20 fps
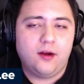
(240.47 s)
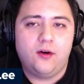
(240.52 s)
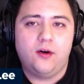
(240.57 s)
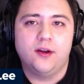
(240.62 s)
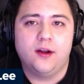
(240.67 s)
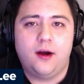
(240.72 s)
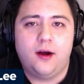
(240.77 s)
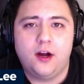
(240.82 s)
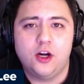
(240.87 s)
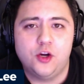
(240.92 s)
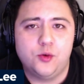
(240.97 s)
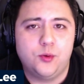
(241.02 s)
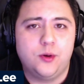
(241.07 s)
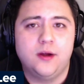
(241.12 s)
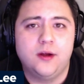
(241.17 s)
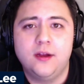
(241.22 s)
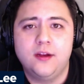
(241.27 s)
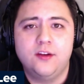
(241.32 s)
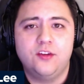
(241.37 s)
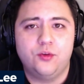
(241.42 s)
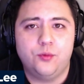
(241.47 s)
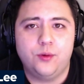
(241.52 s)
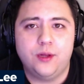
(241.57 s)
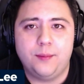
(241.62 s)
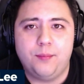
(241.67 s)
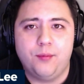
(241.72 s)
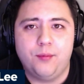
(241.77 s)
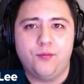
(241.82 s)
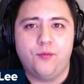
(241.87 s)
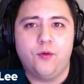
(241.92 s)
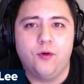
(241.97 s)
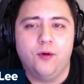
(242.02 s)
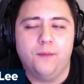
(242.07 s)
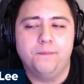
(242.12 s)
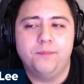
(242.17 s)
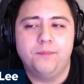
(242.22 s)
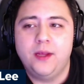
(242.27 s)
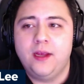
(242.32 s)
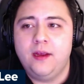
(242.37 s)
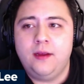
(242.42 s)
on Ottawa to really
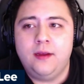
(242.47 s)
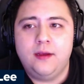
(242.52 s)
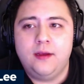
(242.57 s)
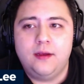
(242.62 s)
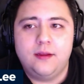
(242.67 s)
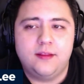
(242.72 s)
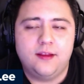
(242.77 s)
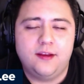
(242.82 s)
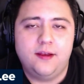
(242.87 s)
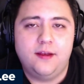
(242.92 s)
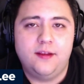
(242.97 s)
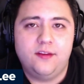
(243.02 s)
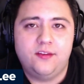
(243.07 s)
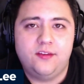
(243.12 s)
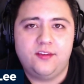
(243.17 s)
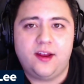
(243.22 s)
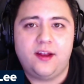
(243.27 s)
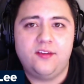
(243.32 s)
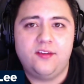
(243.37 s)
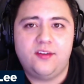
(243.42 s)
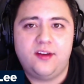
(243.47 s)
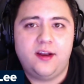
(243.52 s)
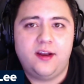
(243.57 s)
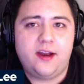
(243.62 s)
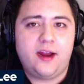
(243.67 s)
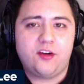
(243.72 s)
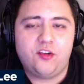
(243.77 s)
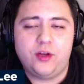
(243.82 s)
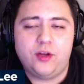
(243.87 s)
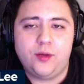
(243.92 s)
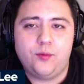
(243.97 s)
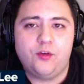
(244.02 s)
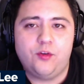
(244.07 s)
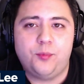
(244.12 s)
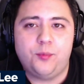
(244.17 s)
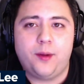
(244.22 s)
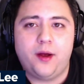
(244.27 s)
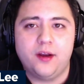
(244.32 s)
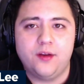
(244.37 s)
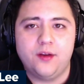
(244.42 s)
perform. The Sens did actually
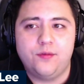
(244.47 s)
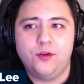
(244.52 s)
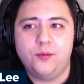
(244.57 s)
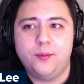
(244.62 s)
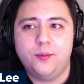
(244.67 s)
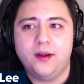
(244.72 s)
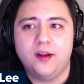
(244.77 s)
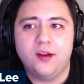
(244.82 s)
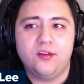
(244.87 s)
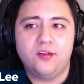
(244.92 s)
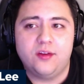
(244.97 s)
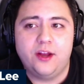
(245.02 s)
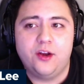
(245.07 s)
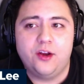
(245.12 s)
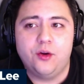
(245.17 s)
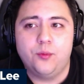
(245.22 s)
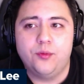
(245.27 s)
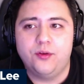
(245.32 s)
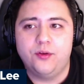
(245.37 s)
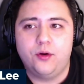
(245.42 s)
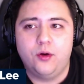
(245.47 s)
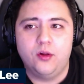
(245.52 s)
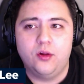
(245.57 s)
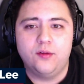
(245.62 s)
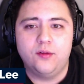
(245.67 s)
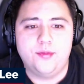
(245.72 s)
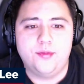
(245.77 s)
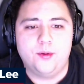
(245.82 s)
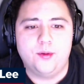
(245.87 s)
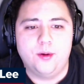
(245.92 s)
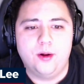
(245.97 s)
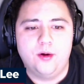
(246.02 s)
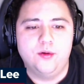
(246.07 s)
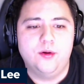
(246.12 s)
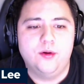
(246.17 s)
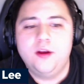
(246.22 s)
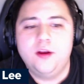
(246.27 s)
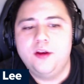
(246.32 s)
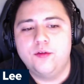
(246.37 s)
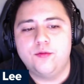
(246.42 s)
respond a few minutes later with a goal of their
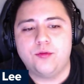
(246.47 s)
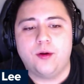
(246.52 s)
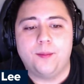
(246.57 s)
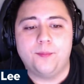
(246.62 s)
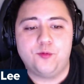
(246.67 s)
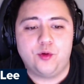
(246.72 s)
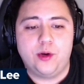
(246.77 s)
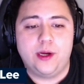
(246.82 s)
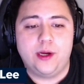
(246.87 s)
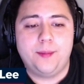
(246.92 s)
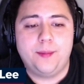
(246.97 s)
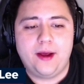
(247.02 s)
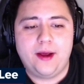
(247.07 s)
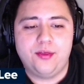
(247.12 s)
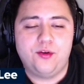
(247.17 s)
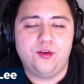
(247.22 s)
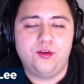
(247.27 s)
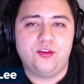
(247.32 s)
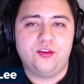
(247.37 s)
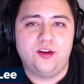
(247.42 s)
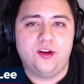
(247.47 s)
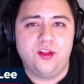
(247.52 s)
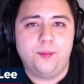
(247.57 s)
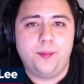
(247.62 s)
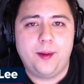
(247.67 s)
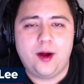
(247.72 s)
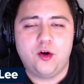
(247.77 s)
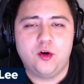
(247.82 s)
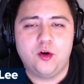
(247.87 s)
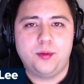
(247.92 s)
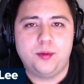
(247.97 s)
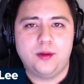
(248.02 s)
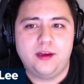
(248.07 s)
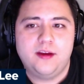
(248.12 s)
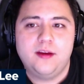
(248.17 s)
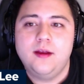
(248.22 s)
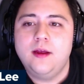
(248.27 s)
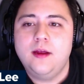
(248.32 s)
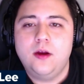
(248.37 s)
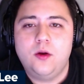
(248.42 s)
own from Drake Batherson on the power
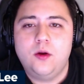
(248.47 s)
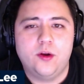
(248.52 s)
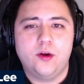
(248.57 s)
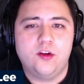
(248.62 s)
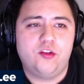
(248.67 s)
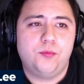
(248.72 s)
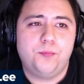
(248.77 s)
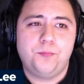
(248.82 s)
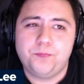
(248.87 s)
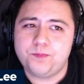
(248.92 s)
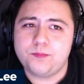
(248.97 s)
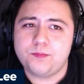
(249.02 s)
play, which,